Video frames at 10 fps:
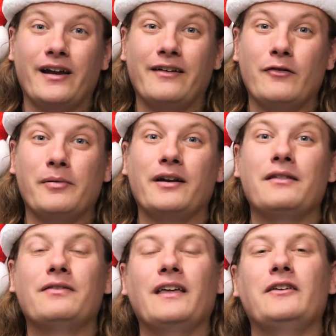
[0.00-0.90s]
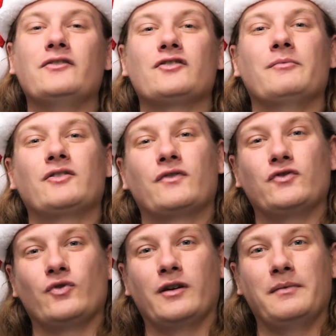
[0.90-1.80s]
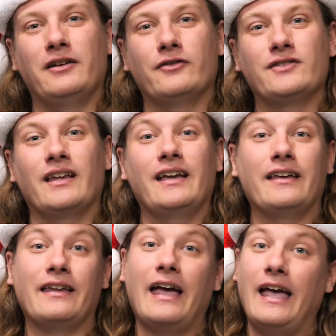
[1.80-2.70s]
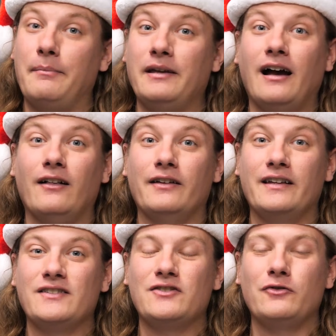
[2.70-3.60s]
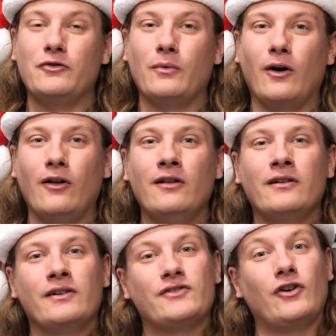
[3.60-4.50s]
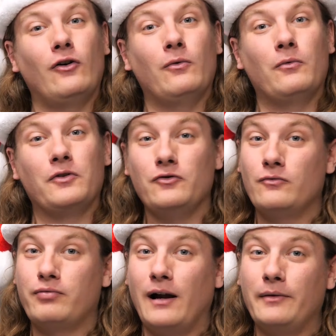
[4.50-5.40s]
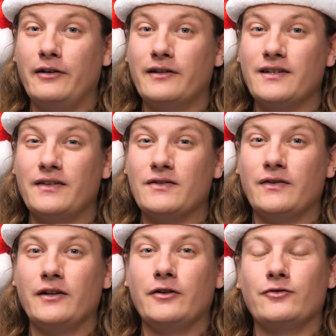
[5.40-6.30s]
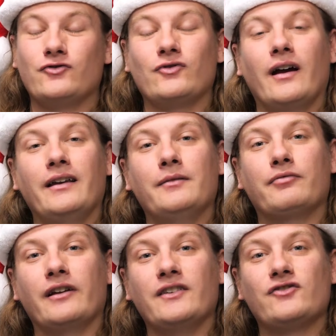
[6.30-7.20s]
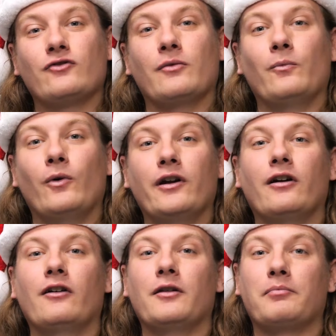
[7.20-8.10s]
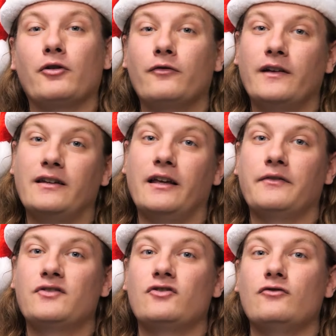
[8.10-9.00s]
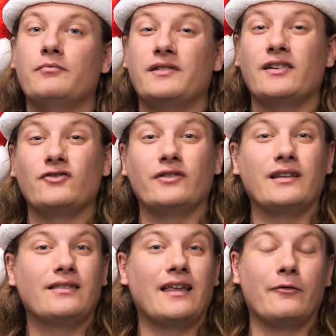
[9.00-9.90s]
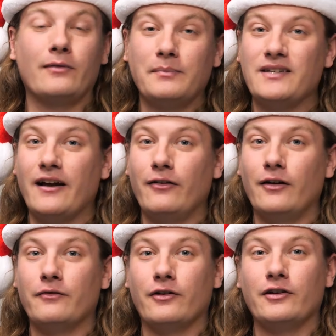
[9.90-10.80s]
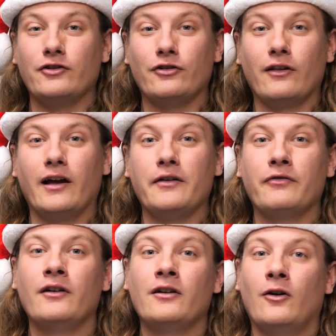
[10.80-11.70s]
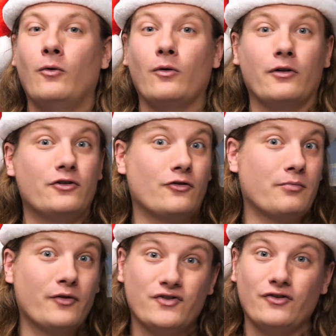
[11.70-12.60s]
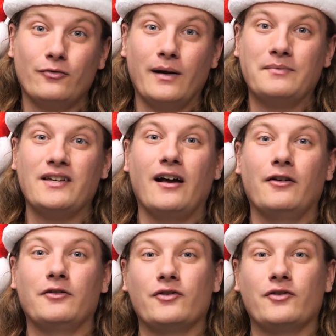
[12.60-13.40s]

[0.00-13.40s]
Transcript: on, everybody? Thank you so much for joining me here today, and happy holidays to you all. So you probably clicked on this video trying to brainstorm what are the perfect gifts to potentially get that reptile lover in your life, or your personal reptile